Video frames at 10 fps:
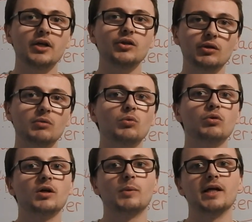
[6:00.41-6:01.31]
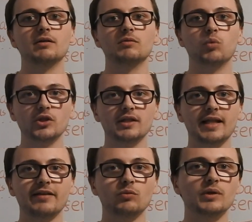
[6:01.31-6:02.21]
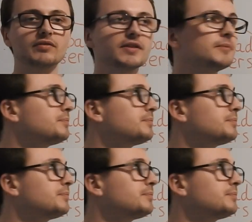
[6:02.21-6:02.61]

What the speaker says: you can walk away with what you're left with.